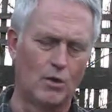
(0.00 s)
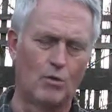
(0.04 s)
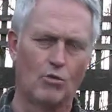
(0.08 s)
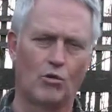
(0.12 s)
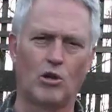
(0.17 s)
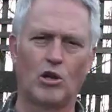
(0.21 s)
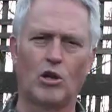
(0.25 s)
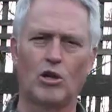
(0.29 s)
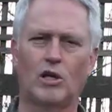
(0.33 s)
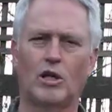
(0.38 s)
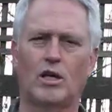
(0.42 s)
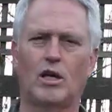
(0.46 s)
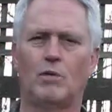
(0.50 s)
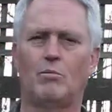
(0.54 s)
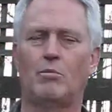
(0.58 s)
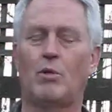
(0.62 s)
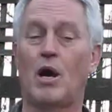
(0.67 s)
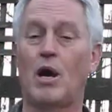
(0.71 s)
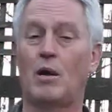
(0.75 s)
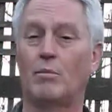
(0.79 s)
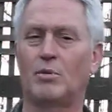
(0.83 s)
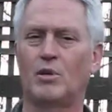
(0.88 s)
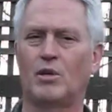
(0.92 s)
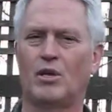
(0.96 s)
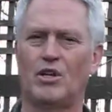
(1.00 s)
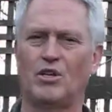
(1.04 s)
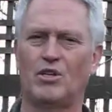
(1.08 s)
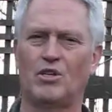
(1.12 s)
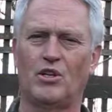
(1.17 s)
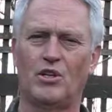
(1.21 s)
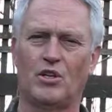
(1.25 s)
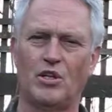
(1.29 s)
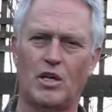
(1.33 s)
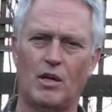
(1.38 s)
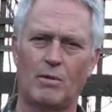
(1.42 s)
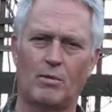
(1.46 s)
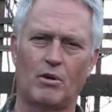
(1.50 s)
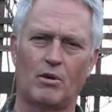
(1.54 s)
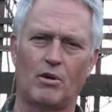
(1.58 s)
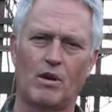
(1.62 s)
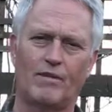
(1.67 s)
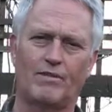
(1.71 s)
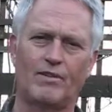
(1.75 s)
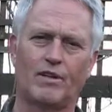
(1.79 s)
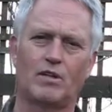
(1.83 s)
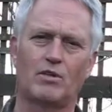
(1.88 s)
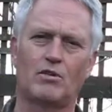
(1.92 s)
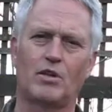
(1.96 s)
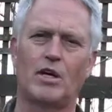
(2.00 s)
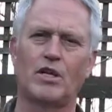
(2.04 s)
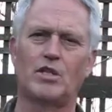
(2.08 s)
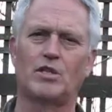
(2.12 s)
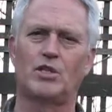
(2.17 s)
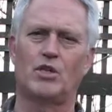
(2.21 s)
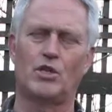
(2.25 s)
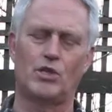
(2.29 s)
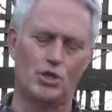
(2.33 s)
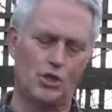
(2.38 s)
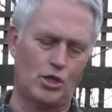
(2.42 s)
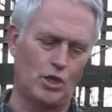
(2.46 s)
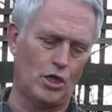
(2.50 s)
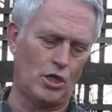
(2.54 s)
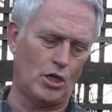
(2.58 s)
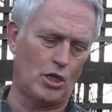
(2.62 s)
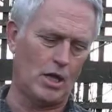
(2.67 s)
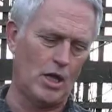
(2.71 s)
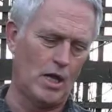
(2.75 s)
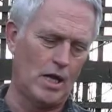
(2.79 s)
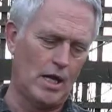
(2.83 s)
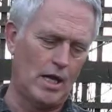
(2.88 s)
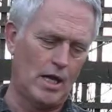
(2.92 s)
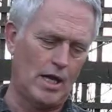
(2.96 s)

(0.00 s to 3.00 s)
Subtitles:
We're going to look at population, the demographic transition,